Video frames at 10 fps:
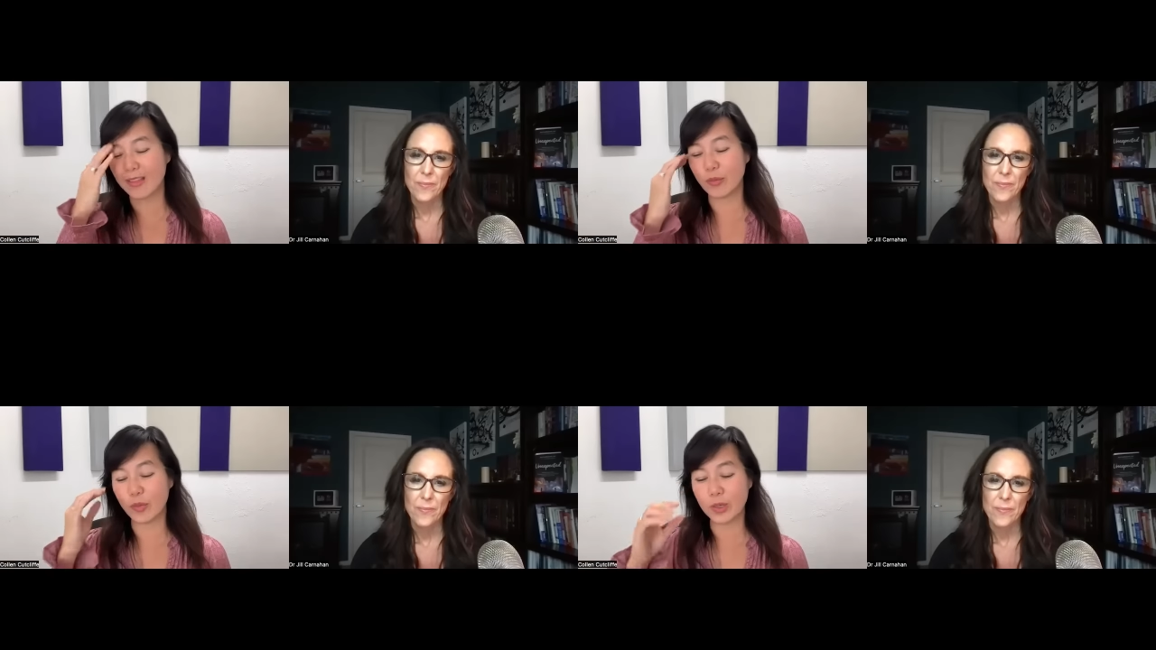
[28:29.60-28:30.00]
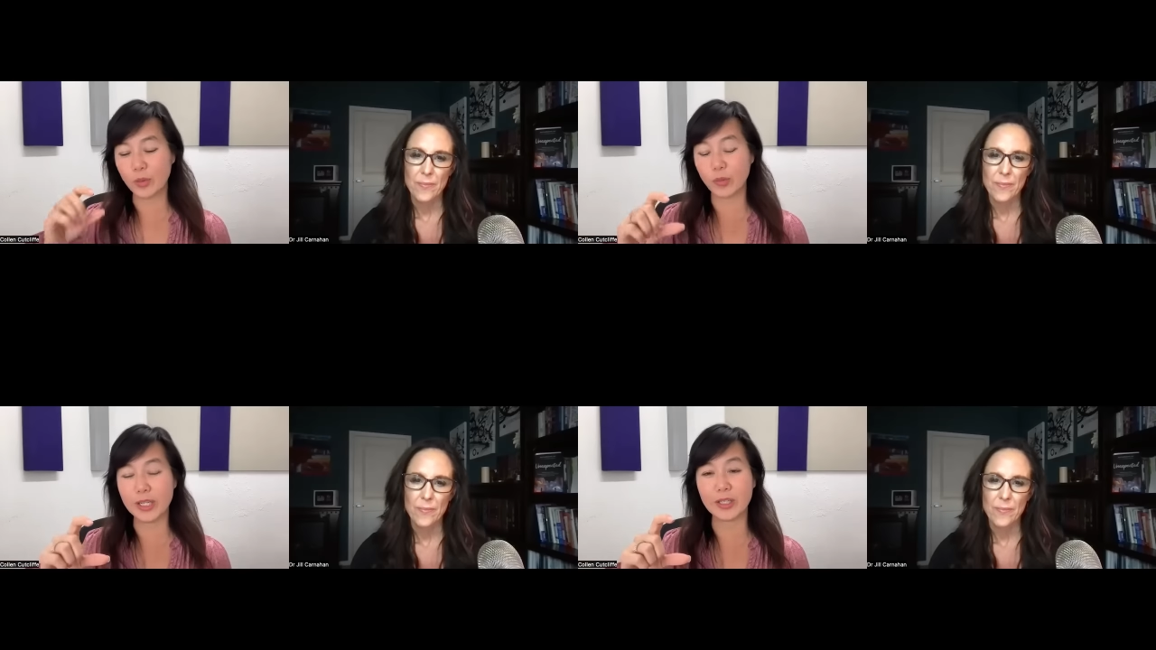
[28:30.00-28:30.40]
Speaker 1: we
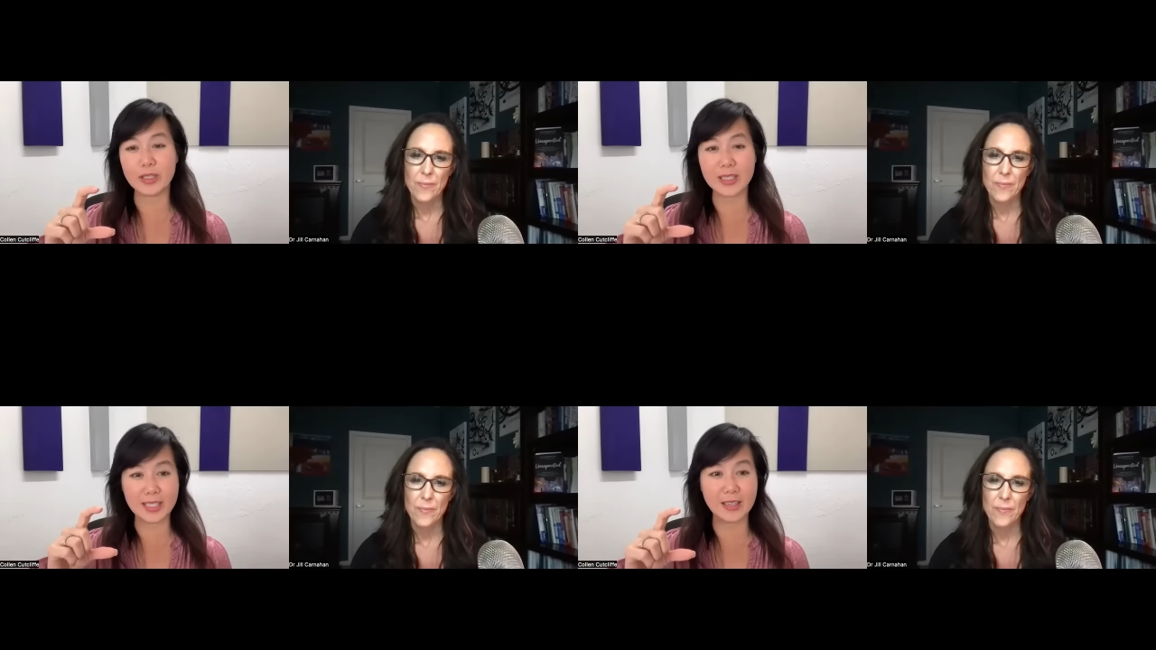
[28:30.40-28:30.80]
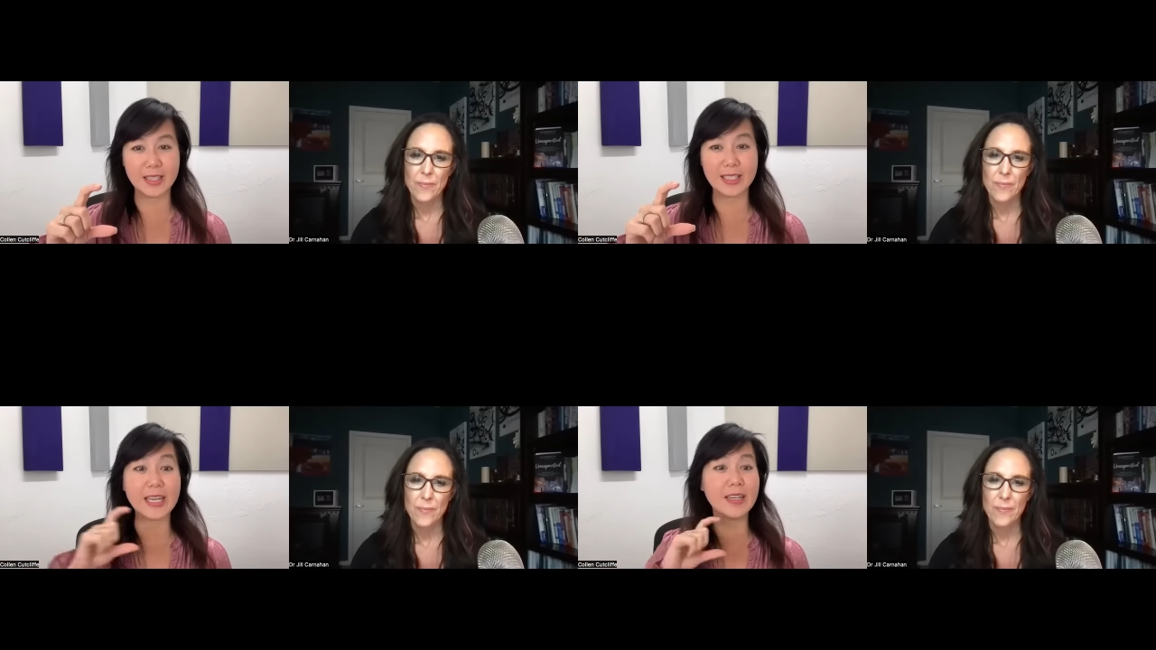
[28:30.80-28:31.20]
we could see
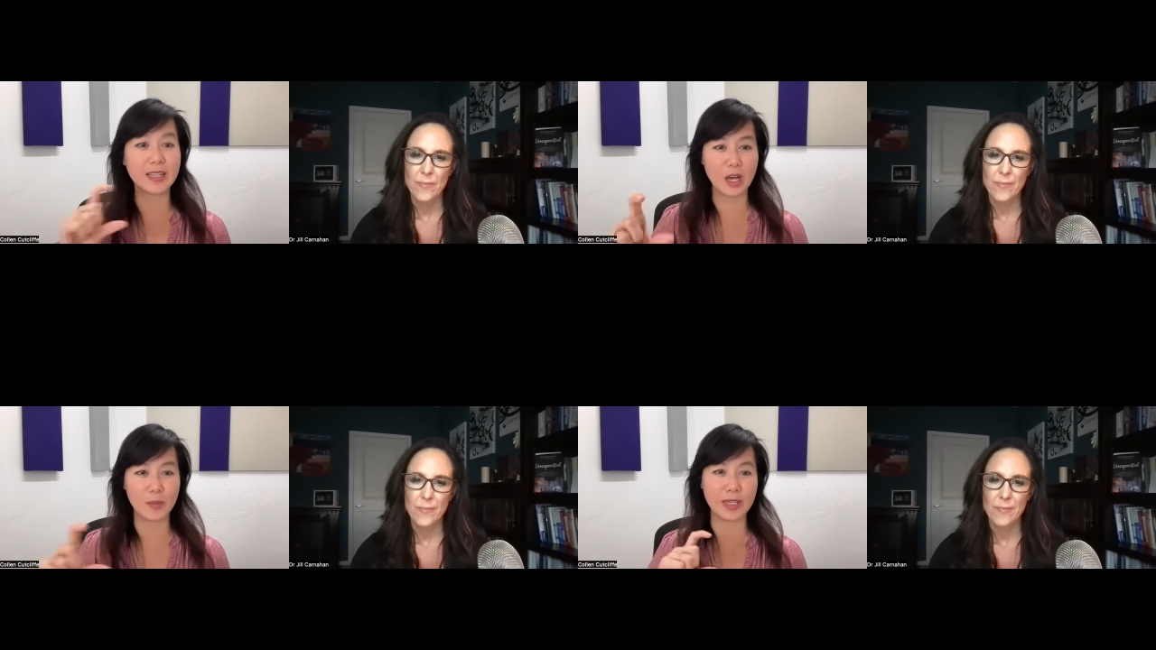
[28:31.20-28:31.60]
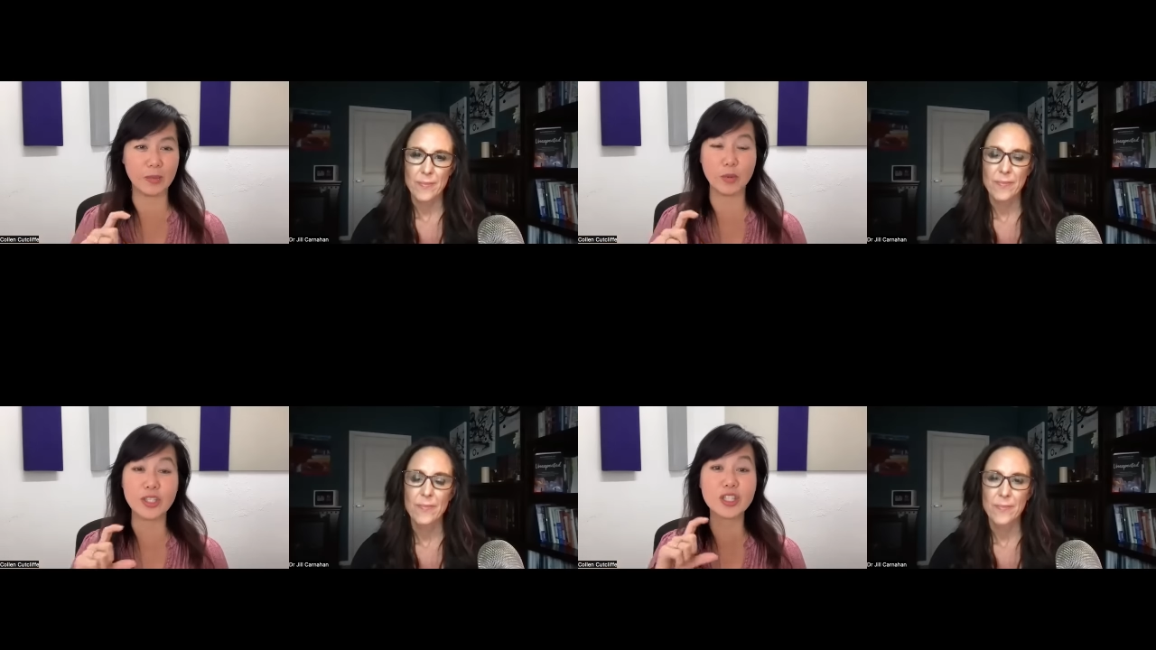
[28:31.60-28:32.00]
the data coming
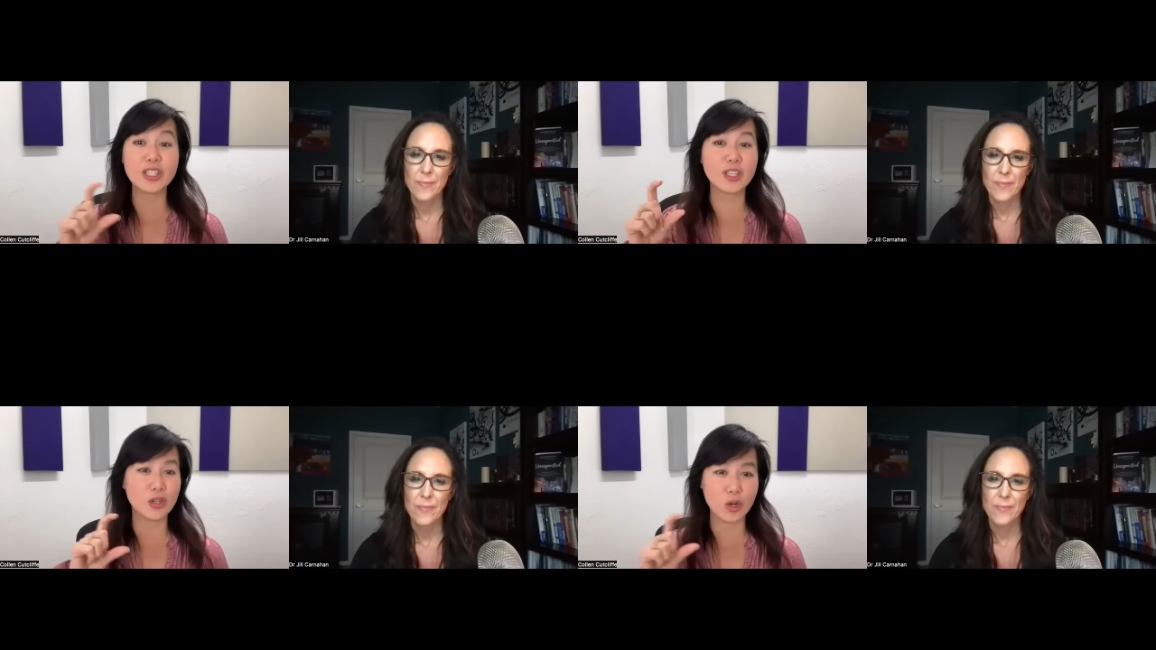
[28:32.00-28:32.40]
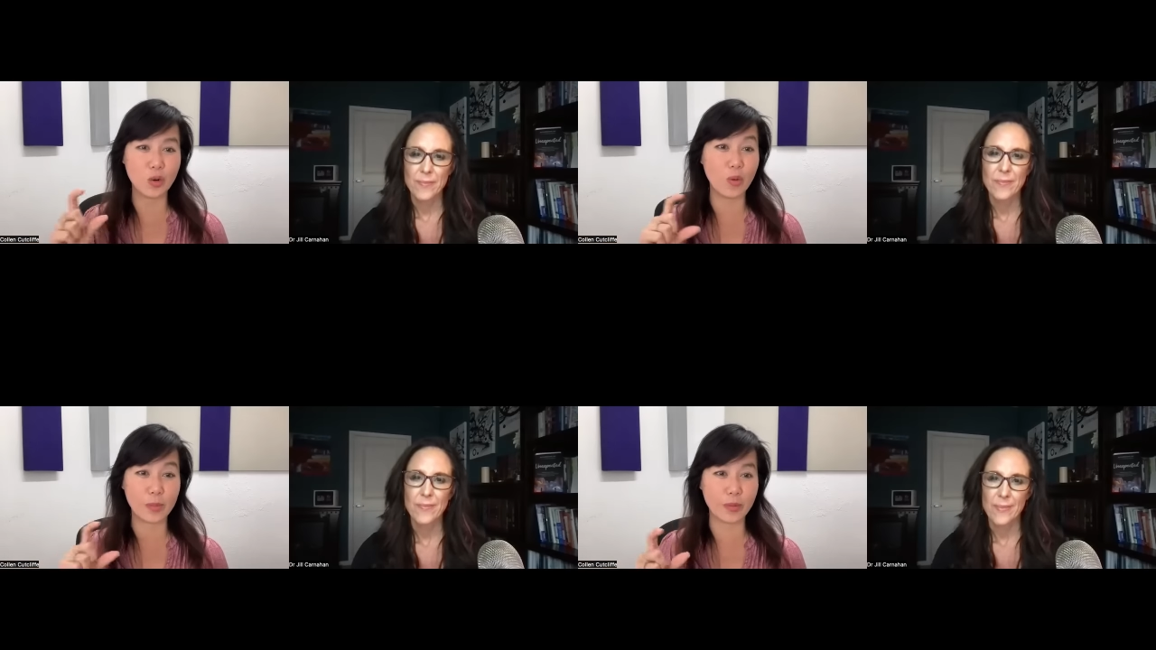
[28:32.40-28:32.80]
in, but we just didn't know
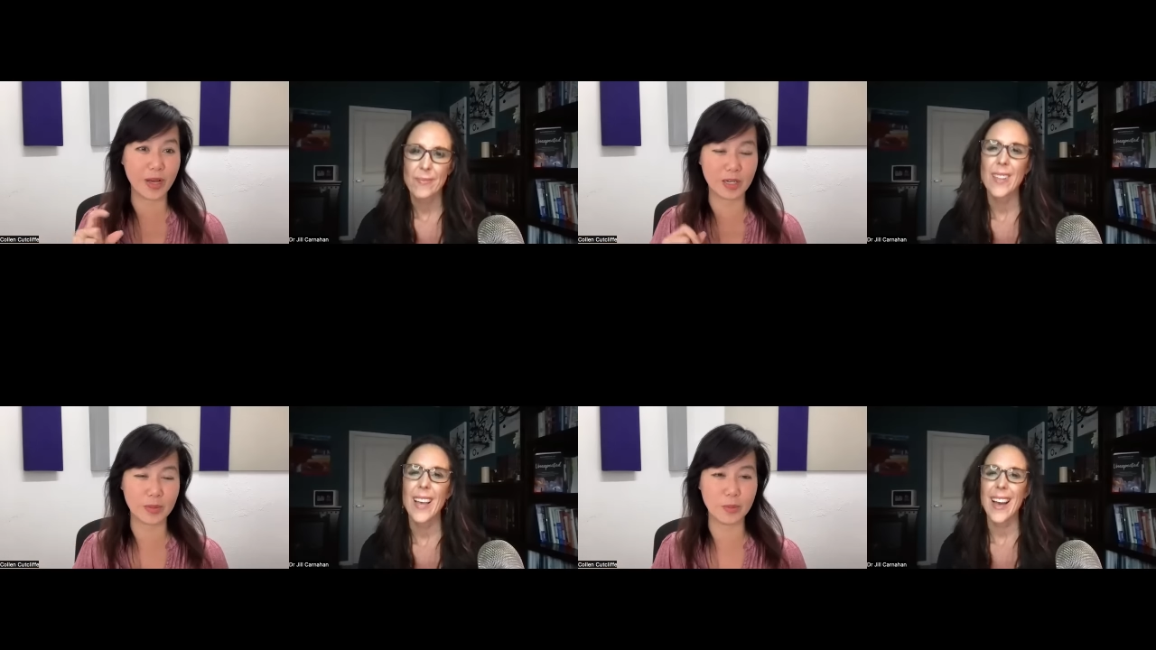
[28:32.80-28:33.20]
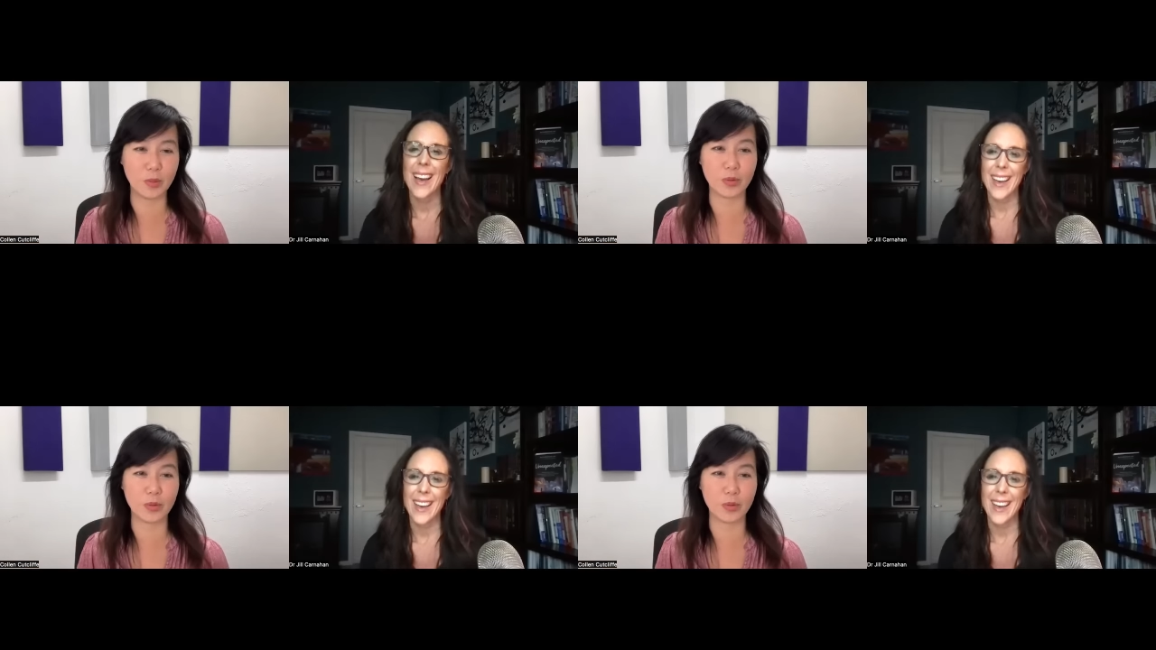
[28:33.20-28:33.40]
what product people